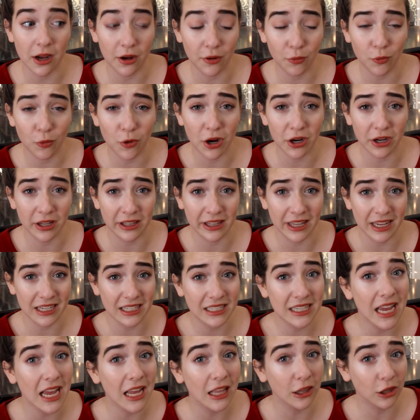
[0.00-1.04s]
want to like
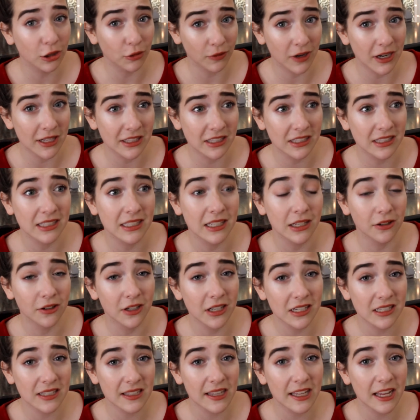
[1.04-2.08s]
take threats
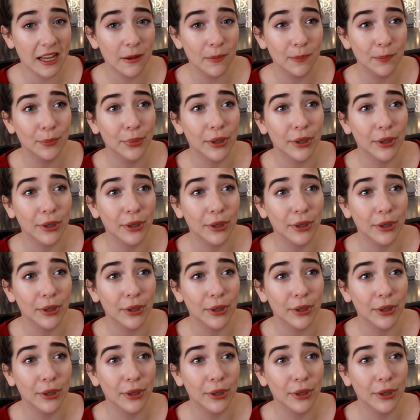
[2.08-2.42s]
seriously,